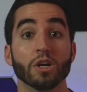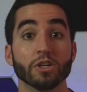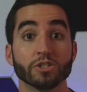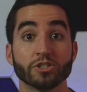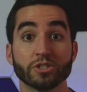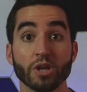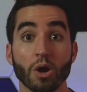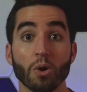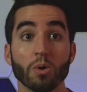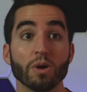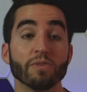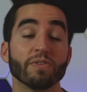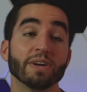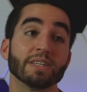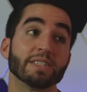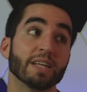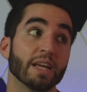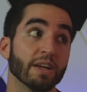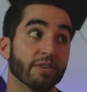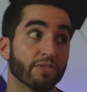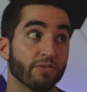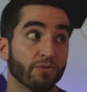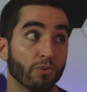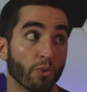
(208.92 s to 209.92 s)
So if I
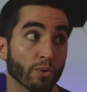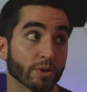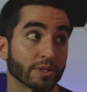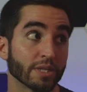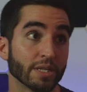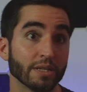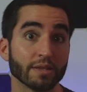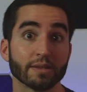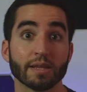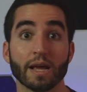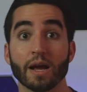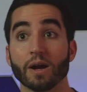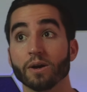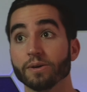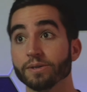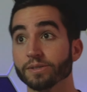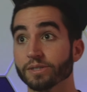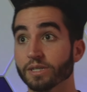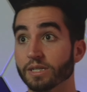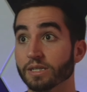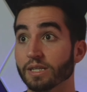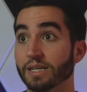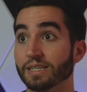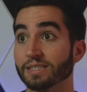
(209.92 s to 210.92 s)
take
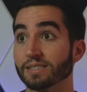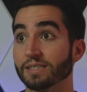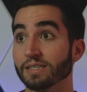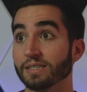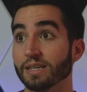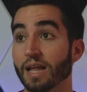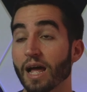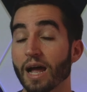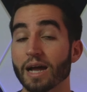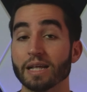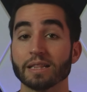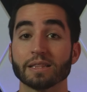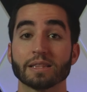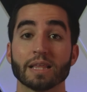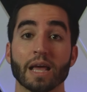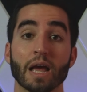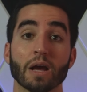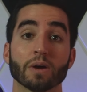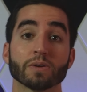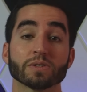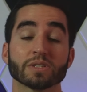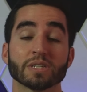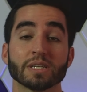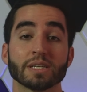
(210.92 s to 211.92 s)
$14,000 less than
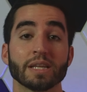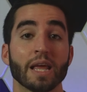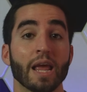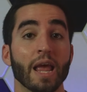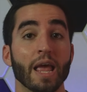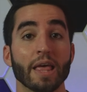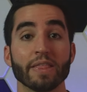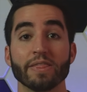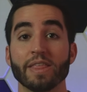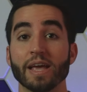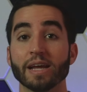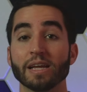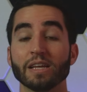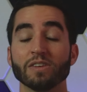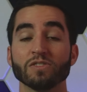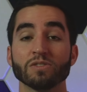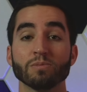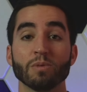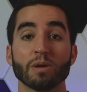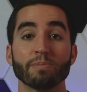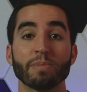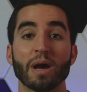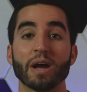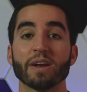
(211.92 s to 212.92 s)
$9,000, that gives
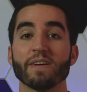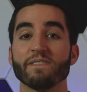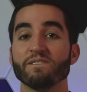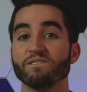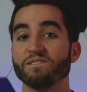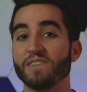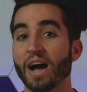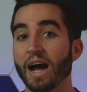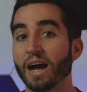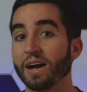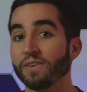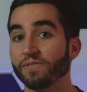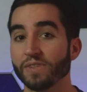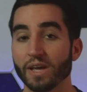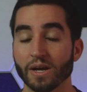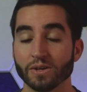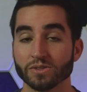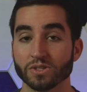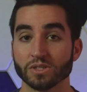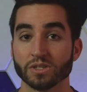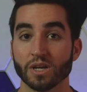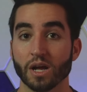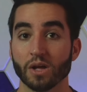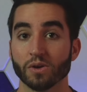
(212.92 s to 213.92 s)
me about a
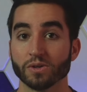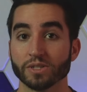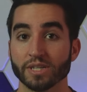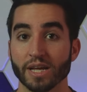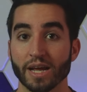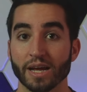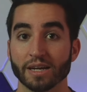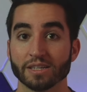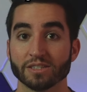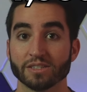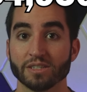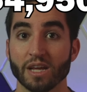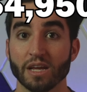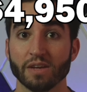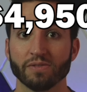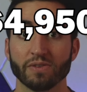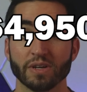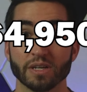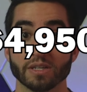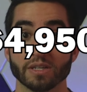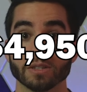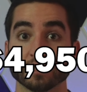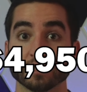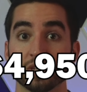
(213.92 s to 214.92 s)
$5,000 tax
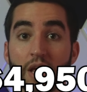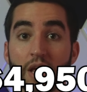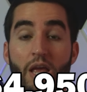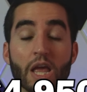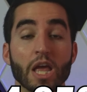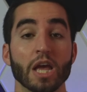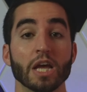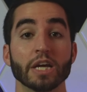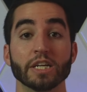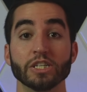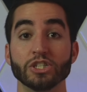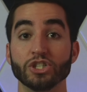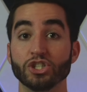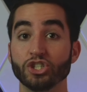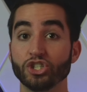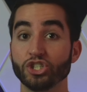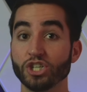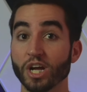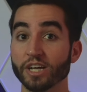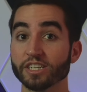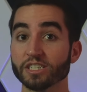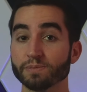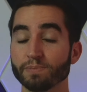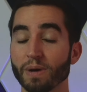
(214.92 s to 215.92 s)
savings
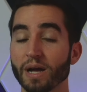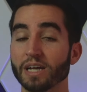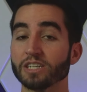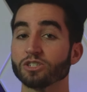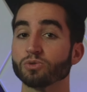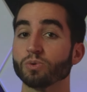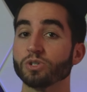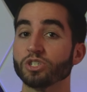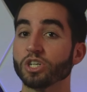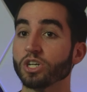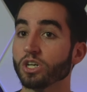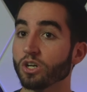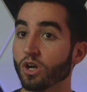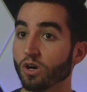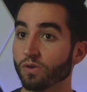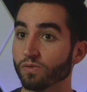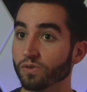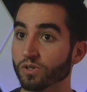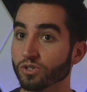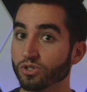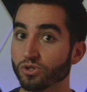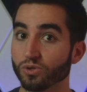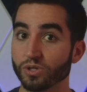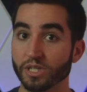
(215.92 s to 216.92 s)
just by switching it over
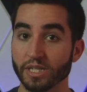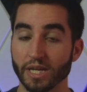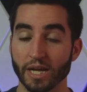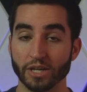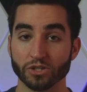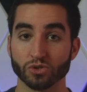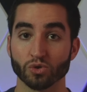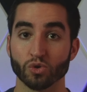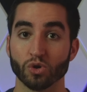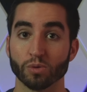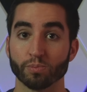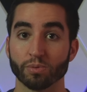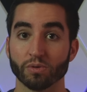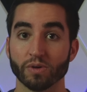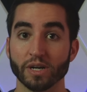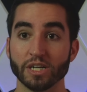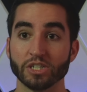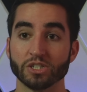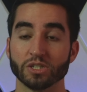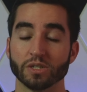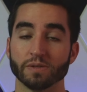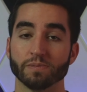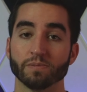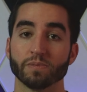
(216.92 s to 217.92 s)
to the S
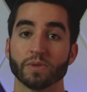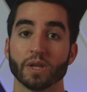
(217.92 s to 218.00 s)
Corporation.